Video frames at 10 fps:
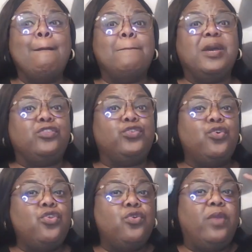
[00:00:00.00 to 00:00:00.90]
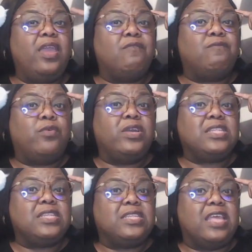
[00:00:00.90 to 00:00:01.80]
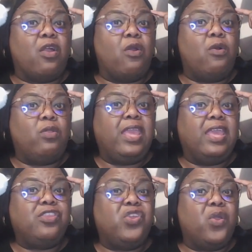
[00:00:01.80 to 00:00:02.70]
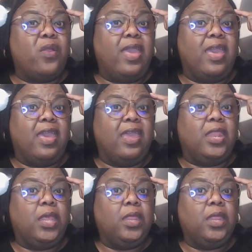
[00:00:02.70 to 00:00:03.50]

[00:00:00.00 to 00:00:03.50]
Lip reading: But do you hear voices that are only in your head?